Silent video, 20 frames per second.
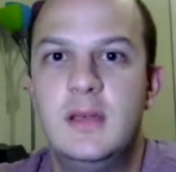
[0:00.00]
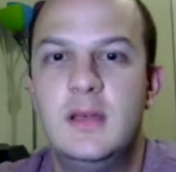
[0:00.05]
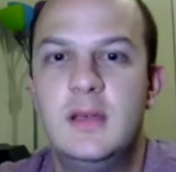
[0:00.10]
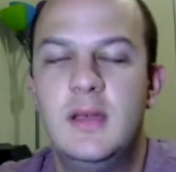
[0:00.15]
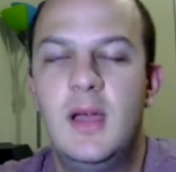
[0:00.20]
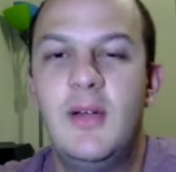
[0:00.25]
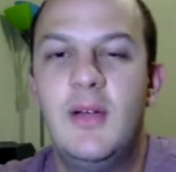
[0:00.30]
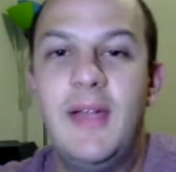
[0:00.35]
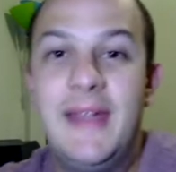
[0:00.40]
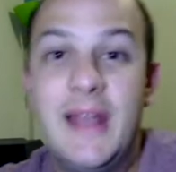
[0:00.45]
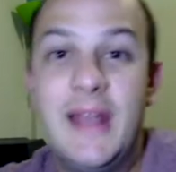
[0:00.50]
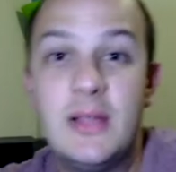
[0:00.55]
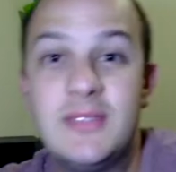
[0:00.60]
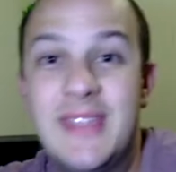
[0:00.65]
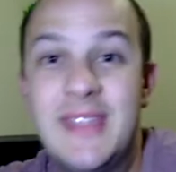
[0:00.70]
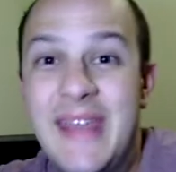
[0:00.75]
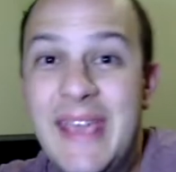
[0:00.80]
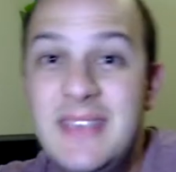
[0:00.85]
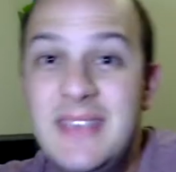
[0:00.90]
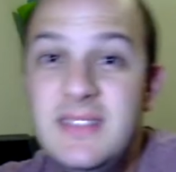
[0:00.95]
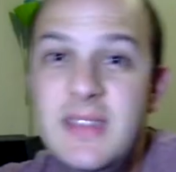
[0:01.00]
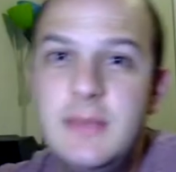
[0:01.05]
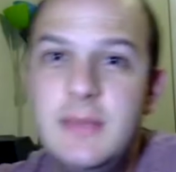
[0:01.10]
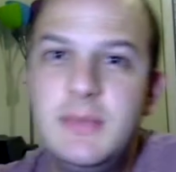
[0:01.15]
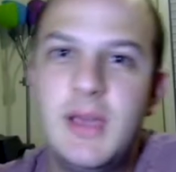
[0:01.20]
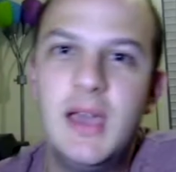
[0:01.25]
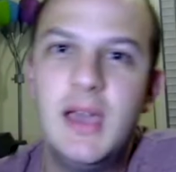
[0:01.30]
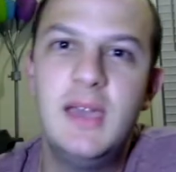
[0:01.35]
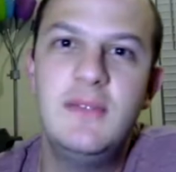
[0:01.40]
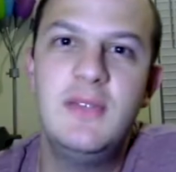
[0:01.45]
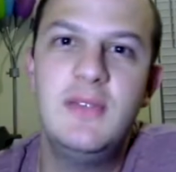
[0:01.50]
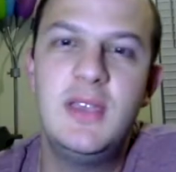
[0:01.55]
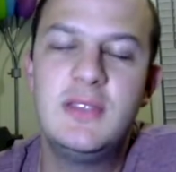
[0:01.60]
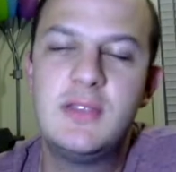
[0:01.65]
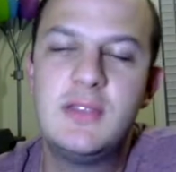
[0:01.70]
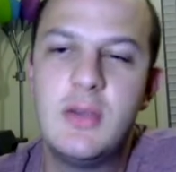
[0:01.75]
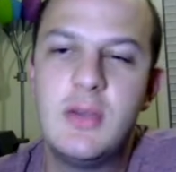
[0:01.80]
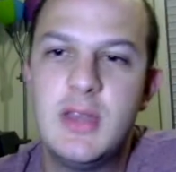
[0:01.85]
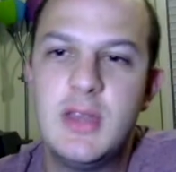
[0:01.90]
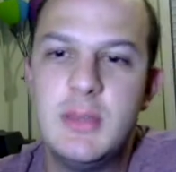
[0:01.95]
Alright, now today's deep dive is
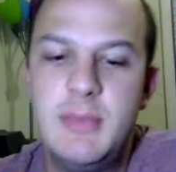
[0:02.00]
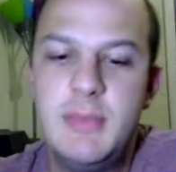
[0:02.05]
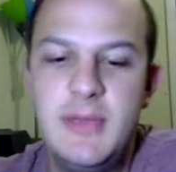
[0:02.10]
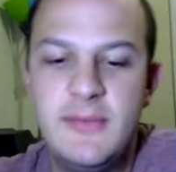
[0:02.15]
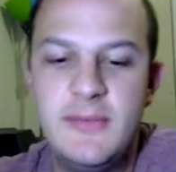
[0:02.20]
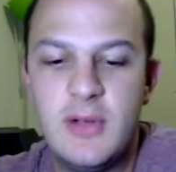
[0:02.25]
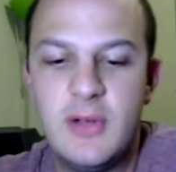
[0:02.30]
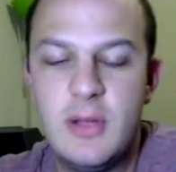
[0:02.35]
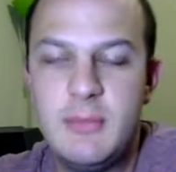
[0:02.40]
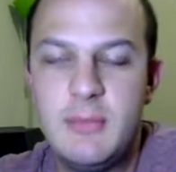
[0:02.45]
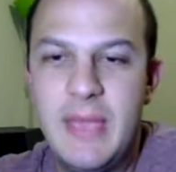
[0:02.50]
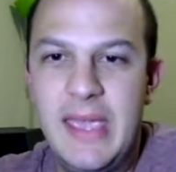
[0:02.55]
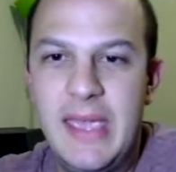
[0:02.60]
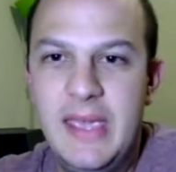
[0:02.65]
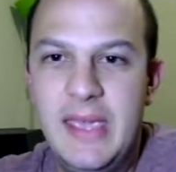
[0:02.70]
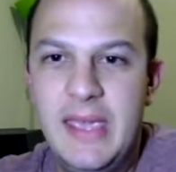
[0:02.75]
going to be from a